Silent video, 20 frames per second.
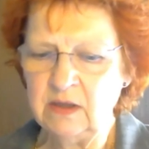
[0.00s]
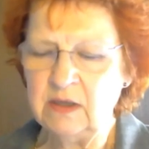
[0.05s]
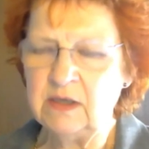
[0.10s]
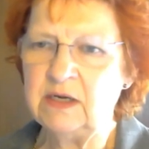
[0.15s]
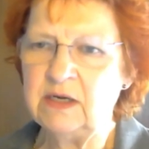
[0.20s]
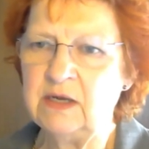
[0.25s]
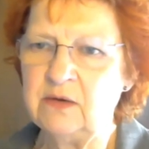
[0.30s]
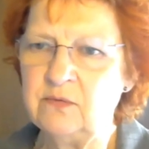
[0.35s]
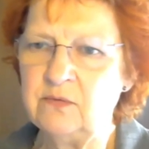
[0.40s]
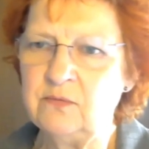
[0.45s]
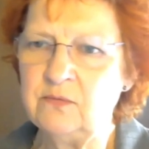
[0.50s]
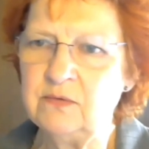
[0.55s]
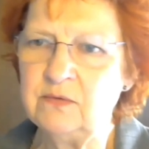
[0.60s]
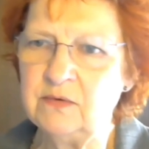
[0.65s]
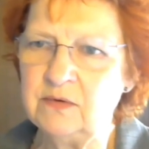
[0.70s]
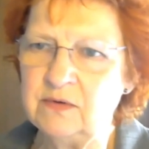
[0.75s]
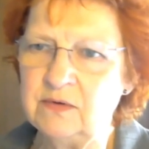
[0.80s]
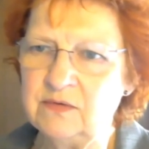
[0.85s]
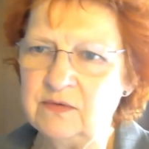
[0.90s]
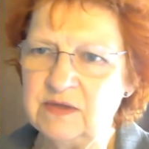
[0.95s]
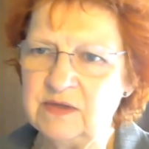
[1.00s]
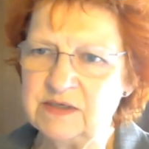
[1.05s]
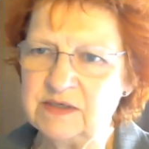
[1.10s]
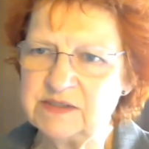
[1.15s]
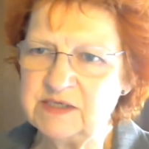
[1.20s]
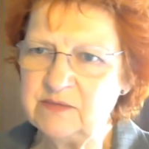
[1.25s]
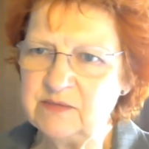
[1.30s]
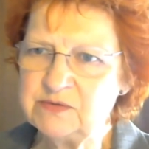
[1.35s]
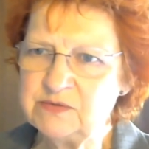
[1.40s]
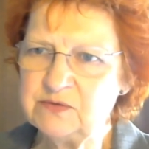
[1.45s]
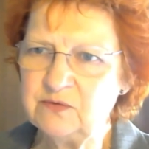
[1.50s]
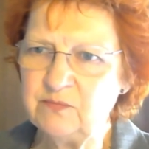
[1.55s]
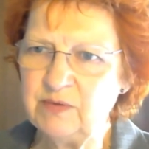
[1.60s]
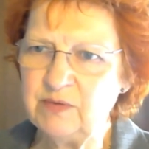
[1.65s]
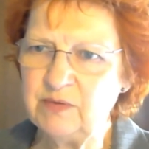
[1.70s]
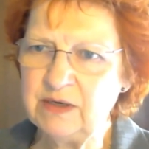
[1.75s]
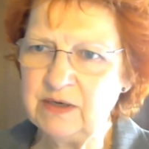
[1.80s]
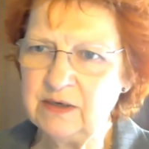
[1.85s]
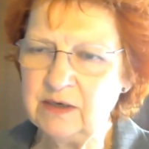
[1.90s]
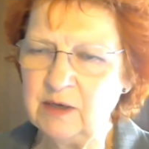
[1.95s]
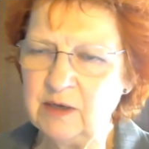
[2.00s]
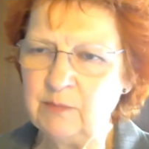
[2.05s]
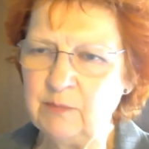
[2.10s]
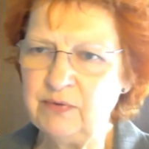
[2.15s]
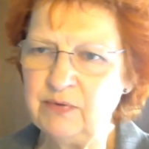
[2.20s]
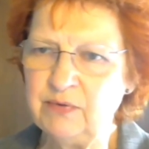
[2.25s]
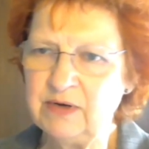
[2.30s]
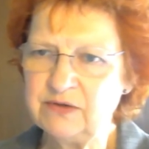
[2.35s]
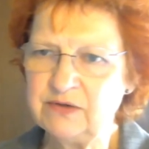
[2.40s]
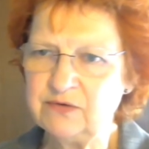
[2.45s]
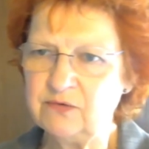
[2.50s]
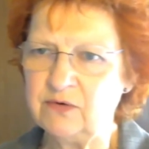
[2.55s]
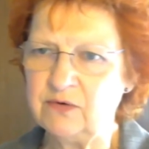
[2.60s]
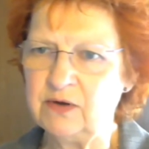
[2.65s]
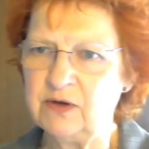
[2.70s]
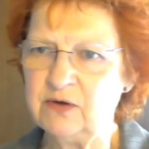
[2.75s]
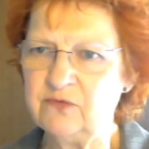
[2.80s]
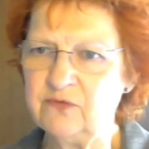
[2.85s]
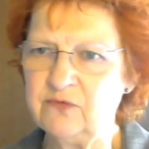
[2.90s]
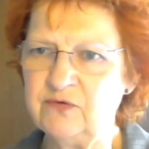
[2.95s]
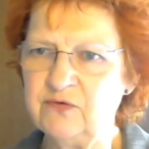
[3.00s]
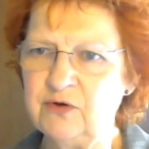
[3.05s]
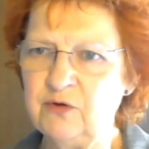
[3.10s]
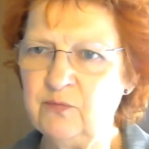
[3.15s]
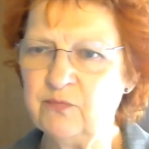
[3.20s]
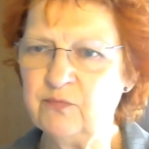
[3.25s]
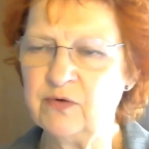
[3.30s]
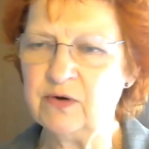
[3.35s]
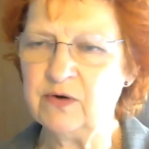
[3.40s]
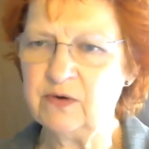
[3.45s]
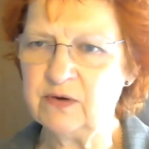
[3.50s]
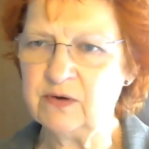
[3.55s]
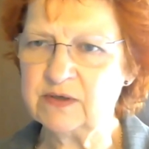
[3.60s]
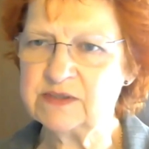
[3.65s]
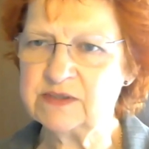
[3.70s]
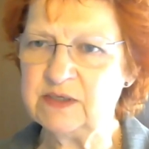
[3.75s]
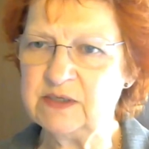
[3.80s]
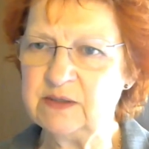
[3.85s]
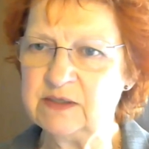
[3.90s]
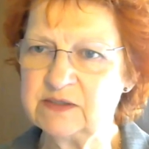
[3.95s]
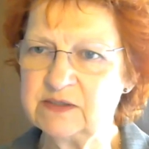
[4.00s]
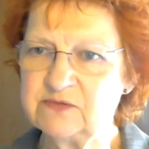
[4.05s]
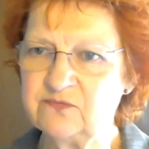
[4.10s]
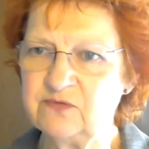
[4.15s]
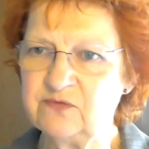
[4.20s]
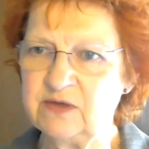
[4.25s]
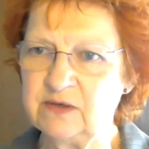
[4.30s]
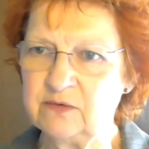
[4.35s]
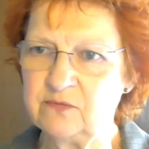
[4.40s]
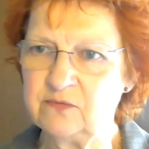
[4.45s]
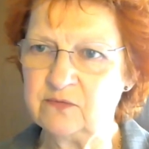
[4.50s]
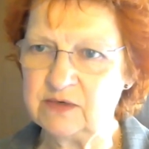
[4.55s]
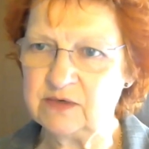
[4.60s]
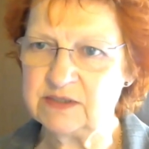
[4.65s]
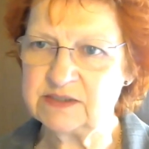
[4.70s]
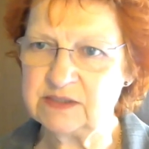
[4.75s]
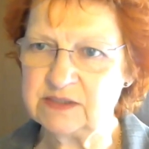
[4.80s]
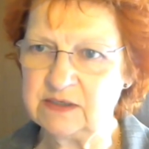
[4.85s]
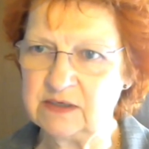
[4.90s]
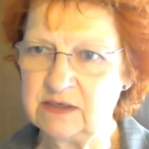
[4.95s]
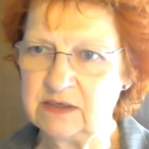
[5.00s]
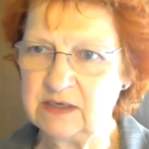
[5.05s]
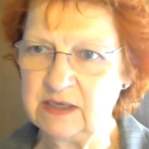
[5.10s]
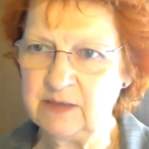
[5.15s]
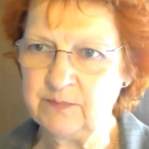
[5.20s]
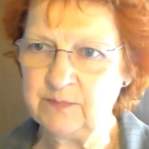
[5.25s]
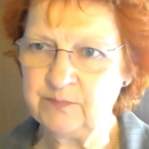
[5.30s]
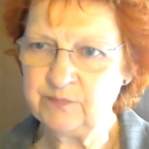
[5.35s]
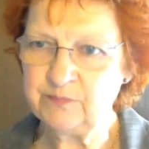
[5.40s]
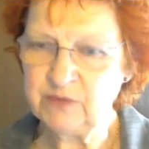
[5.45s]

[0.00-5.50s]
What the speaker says: Now, there seems to have been a plethora of new products in this field recently.